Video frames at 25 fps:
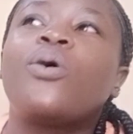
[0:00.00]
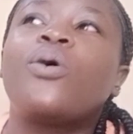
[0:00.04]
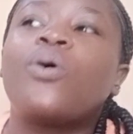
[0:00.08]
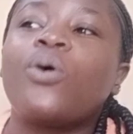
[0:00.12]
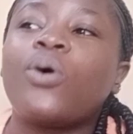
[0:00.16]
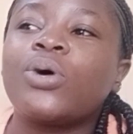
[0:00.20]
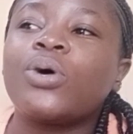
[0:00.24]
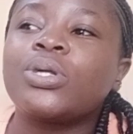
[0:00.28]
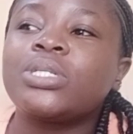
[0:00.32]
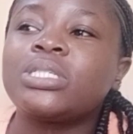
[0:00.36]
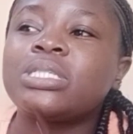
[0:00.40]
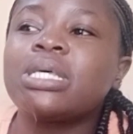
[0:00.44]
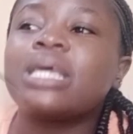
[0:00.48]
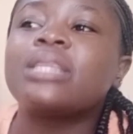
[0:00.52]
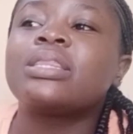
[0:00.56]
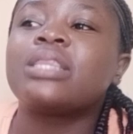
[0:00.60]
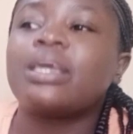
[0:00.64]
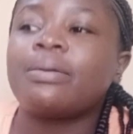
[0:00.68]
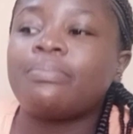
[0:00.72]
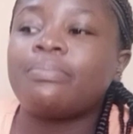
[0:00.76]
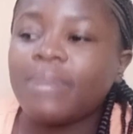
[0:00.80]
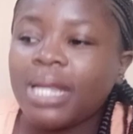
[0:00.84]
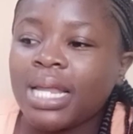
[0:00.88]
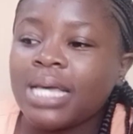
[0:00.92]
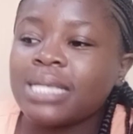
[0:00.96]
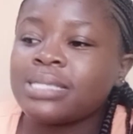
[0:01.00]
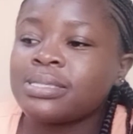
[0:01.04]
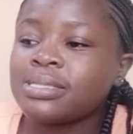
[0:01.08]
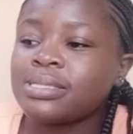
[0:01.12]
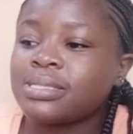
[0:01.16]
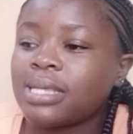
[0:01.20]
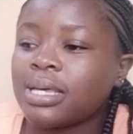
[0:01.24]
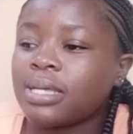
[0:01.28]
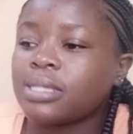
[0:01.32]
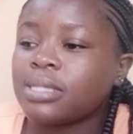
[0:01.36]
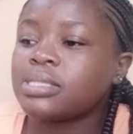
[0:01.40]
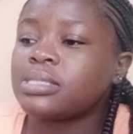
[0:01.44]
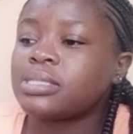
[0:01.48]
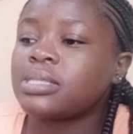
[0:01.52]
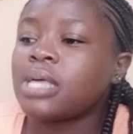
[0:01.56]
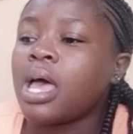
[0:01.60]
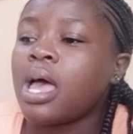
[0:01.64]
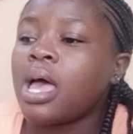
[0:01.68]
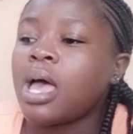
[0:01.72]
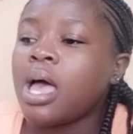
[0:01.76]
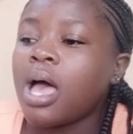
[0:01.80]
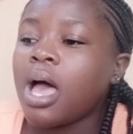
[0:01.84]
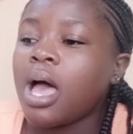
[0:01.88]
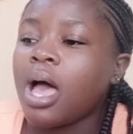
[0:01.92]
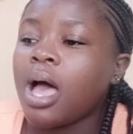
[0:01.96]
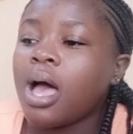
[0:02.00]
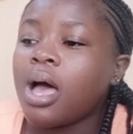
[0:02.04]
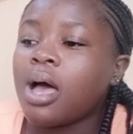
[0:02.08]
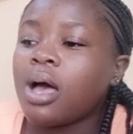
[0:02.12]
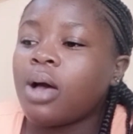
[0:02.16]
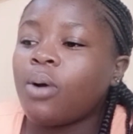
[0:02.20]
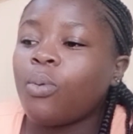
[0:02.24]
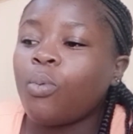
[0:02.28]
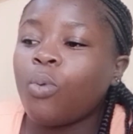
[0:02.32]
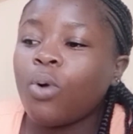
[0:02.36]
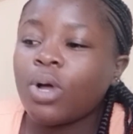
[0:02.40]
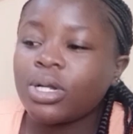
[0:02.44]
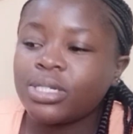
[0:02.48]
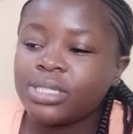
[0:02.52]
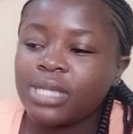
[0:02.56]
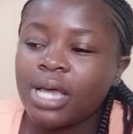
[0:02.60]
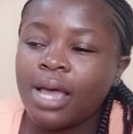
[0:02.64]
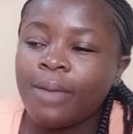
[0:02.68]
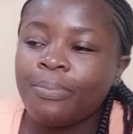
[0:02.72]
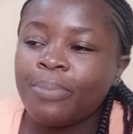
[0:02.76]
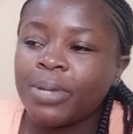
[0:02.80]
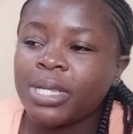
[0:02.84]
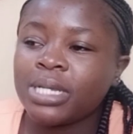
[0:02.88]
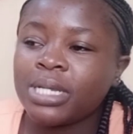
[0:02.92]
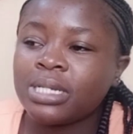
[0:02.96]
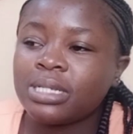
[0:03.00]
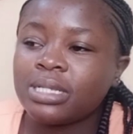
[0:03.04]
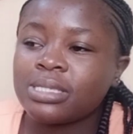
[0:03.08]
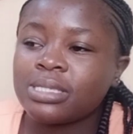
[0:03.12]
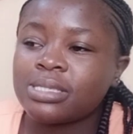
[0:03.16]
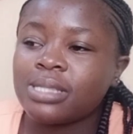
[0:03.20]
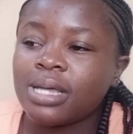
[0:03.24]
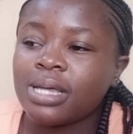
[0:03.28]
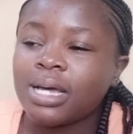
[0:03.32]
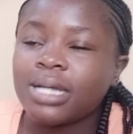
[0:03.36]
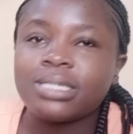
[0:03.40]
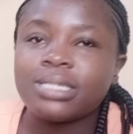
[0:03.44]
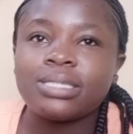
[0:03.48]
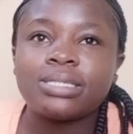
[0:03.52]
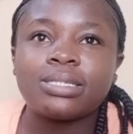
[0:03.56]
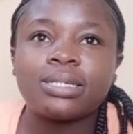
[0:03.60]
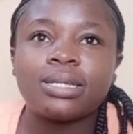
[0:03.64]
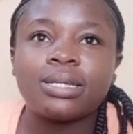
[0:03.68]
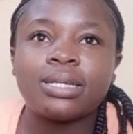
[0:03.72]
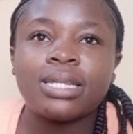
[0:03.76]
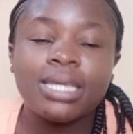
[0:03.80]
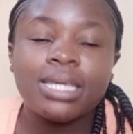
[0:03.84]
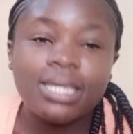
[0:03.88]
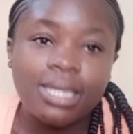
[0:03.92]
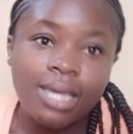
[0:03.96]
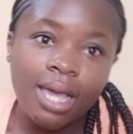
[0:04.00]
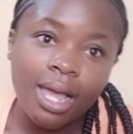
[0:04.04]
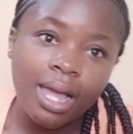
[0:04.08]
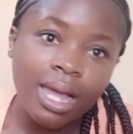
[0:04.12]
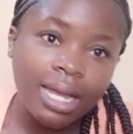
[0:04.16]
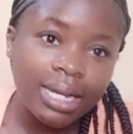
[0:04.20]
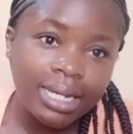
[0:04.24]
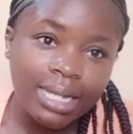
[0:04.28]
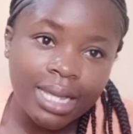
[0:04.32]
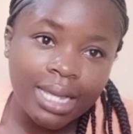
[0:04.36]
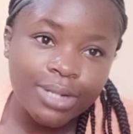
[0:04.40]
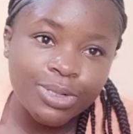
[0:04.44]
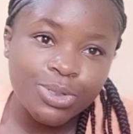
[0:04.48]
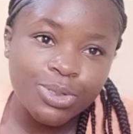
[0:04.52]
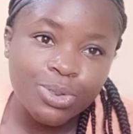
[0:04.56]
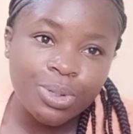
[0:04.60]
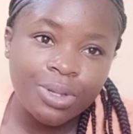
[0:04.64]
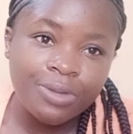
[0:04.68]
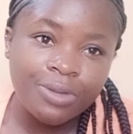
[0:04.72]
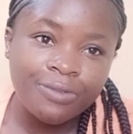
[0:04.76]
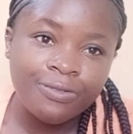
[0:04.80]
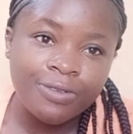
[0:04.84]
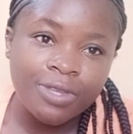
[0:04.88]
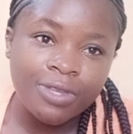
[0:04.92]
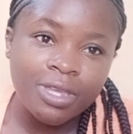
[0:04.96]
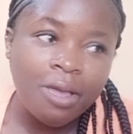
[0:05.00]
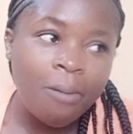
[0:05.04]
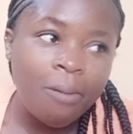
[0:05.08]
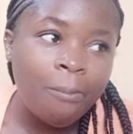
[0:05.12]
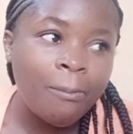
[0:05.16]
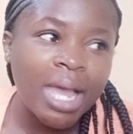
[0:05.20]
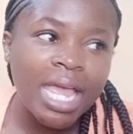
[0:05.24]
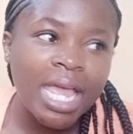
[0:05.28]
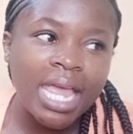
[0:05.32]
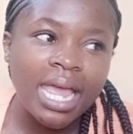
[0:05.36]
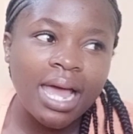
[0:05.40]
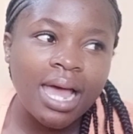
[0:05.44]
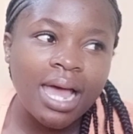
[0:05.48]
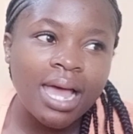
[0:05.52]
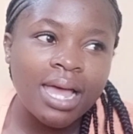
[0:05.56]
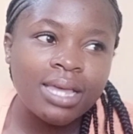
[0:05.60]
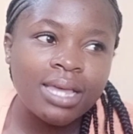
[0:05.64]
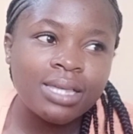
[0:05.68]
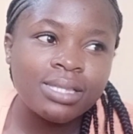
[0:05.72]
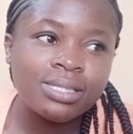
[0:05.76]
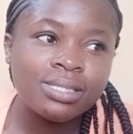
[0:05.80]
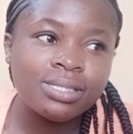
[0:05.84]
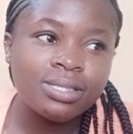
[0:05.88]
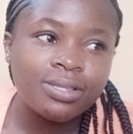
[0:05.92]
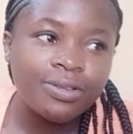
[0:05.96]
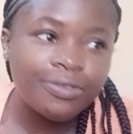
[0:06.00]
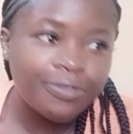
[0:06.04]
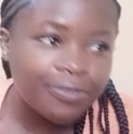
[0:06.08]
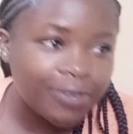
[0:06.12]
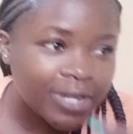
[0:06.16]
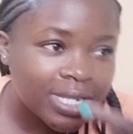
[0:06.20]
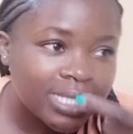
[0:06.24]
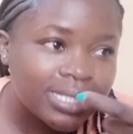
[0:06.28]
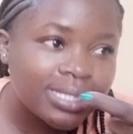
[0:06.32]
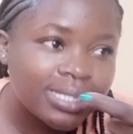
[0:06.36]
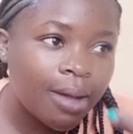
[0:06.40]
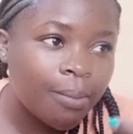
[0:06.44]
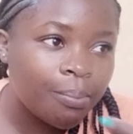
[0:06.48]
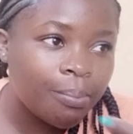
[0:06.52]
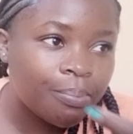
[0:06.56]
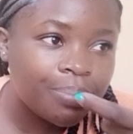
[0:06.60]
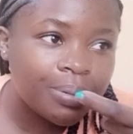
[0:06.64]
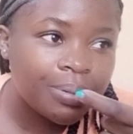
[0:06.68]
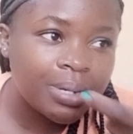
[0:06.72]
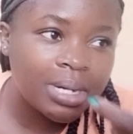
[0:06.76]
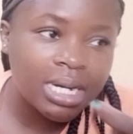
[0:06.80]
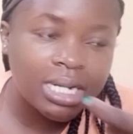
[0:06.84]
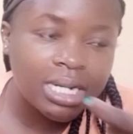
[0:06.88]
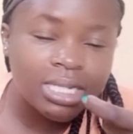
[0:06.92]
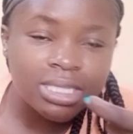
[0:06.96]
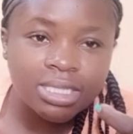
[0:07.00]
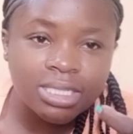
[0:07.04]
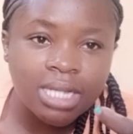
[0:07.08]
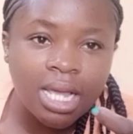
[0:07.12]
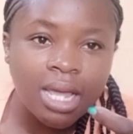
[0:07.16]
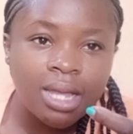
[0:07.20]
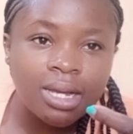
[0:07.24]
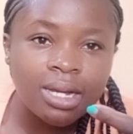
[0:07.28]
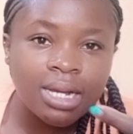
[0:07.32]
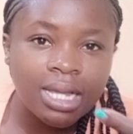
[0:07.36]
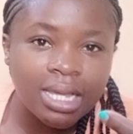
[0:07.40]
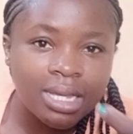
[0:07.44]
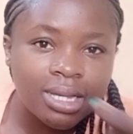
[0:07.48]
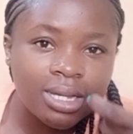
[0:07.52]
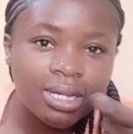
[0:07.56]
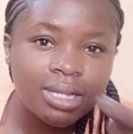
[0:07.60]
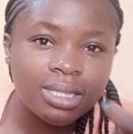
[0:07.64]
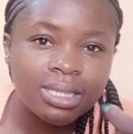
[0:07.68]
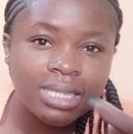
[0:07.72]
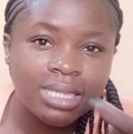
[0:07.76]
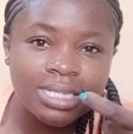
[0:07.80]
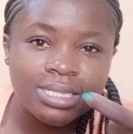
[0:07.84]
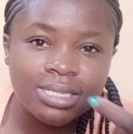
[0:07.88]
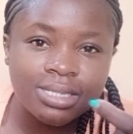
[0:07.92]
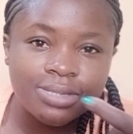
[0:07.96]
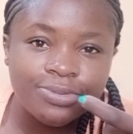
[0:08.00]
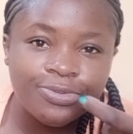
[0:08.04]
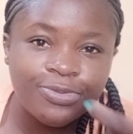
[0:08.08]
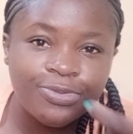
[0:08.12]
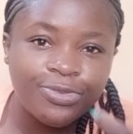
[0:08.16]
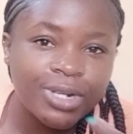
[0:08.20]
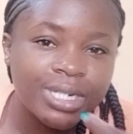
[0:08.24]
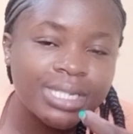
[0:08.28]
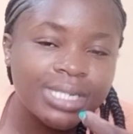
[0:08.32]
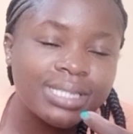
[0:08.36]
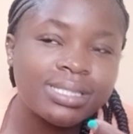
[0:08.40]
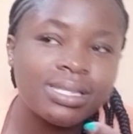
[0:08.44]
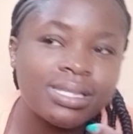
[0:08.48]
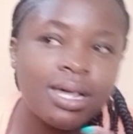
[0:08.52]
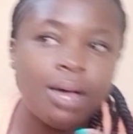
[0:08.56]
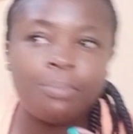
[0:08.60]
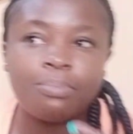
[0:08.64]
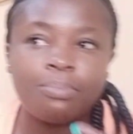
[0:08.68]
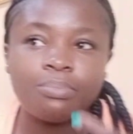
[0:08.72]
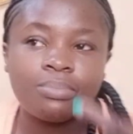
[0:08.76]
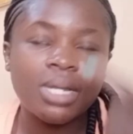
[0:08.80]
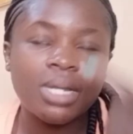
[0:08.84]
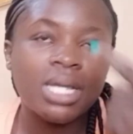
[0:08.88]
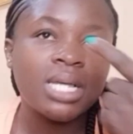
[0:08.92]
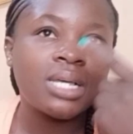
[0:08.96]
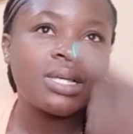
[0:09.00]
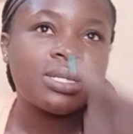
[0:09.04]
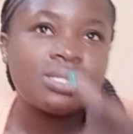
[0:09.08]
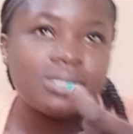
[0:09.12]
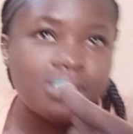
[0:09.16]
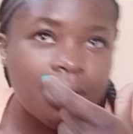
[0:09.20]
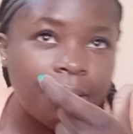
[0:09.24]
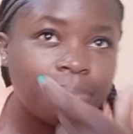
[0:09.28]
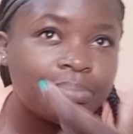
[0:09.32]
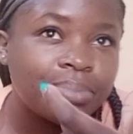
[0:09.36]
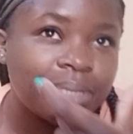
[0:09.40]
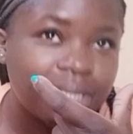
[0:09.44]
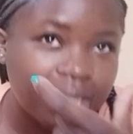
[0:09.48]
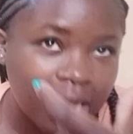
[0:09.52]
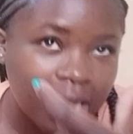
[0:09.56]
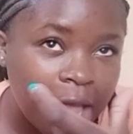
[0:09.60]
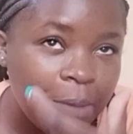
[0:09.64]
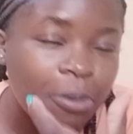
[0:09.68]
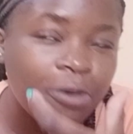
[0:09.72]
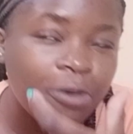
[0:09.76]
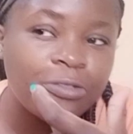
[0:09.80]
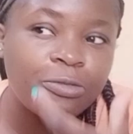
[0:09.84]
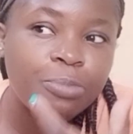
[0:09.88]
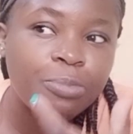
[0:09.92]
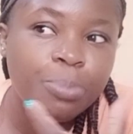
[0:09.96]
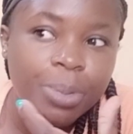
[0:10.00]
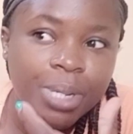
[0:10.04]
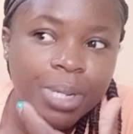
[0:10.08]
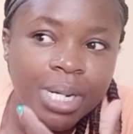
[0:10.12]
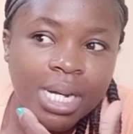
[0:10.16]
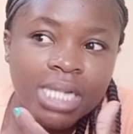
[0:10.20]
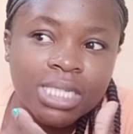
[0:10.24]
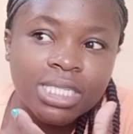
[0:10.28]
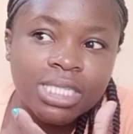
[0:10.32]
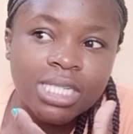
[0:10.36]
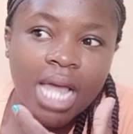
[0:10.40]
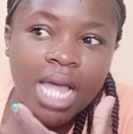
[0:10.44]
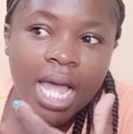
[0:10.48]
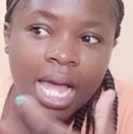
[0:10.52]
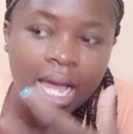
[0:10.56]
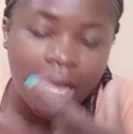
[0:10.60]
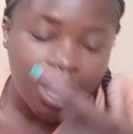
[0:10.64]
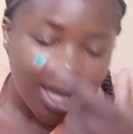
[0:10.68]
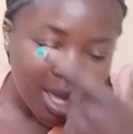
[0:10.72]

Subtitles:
got them lenses, what happened is that nikiangalia tu hivi, my eyes feel some pressure, like they just feel some type of pressure.